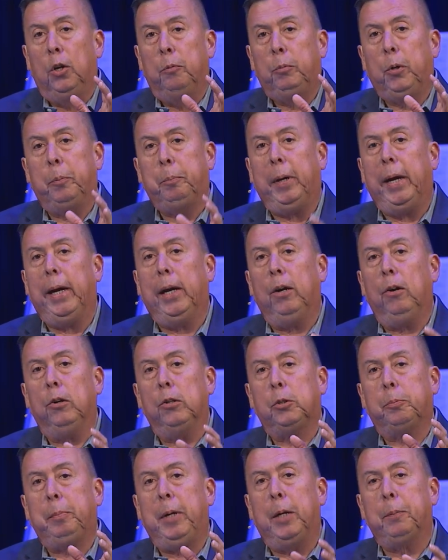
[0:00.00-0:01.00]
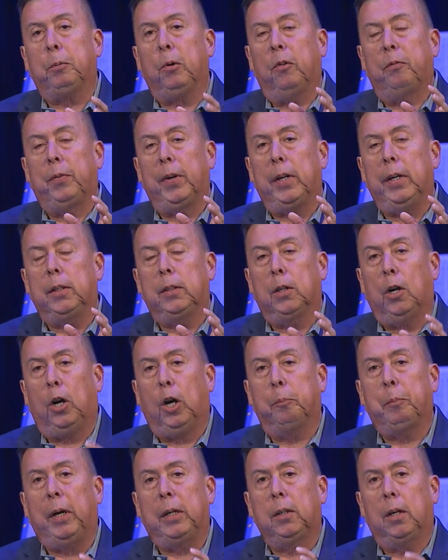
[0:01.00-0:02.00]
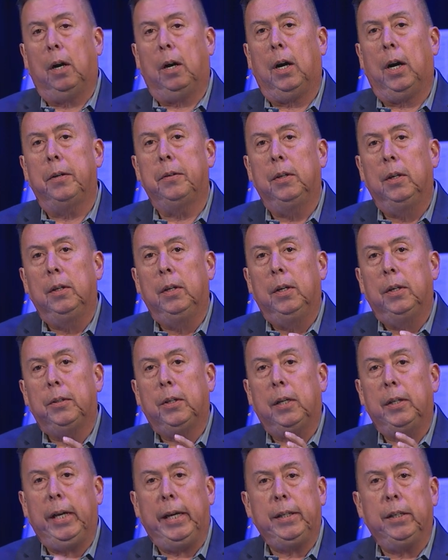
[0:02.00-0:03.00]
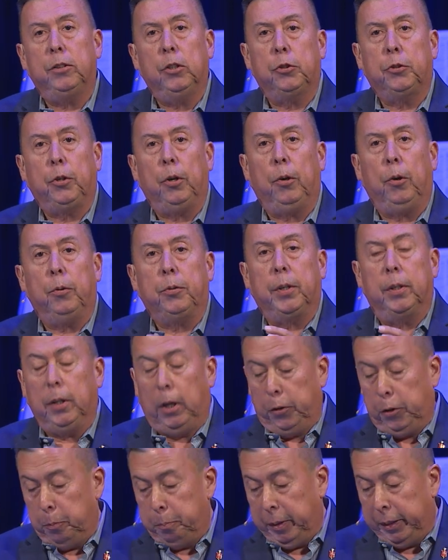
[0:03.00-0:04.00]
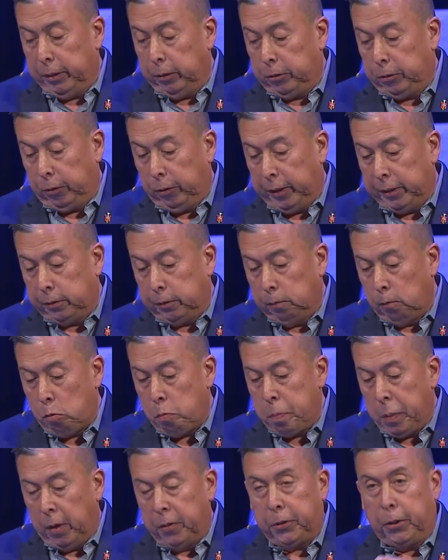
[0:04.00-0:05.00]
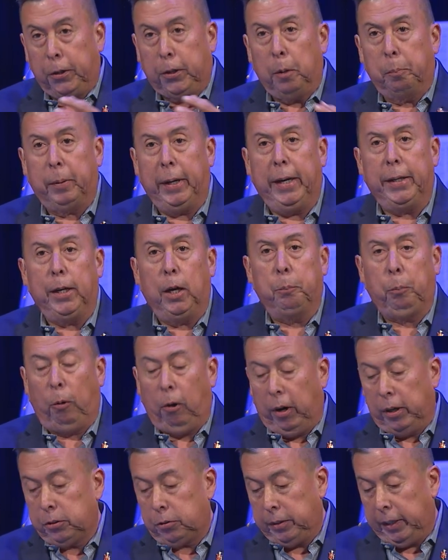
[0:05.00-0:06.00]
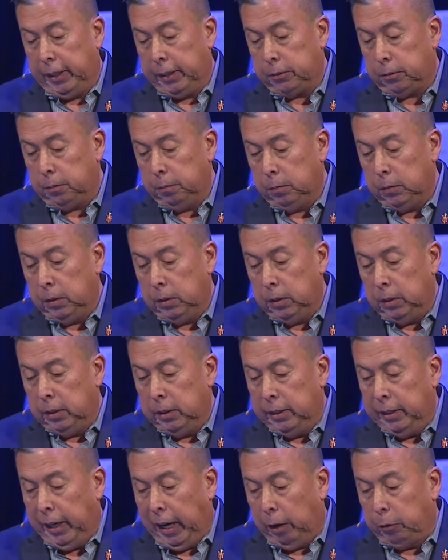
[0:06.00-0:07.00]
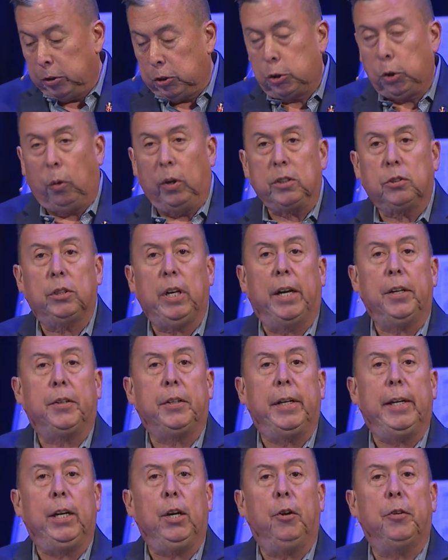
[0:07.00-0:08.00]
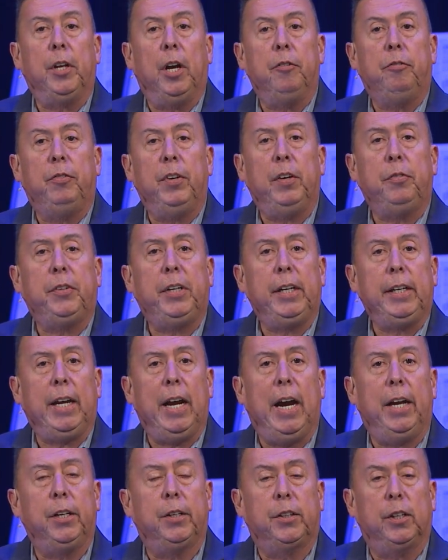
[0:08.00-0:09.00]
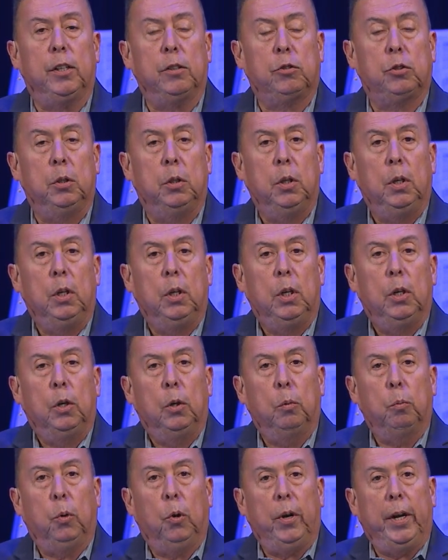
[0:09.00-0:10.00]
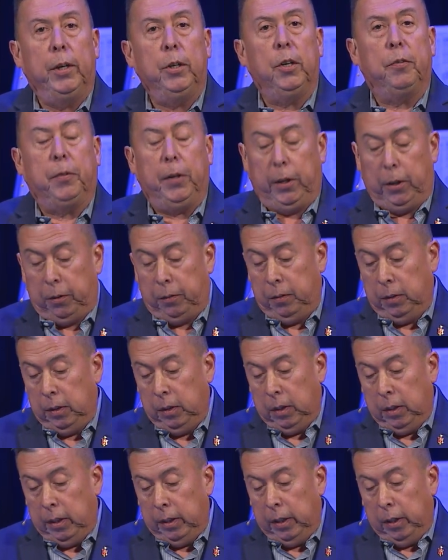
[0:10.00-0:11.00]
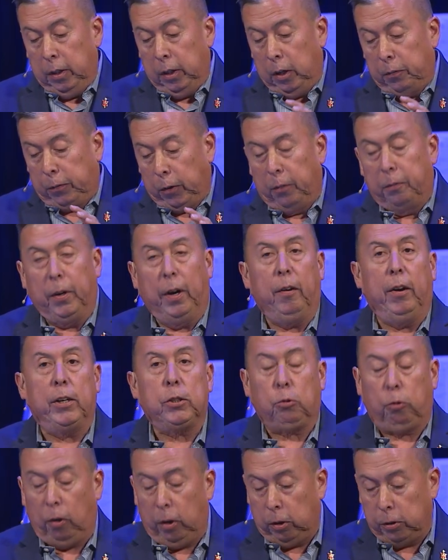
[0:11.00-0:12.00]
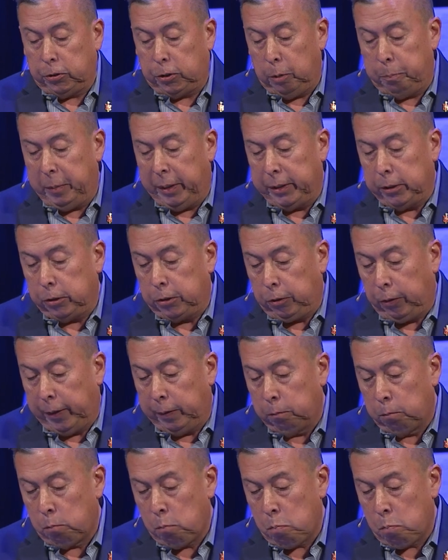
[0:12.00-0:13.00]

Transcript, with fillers: prepares people feeling called by God to lead in the church and other ministries to complete a process. I was so excited to hear that fifty candidates were interviewed for various roles of ministry.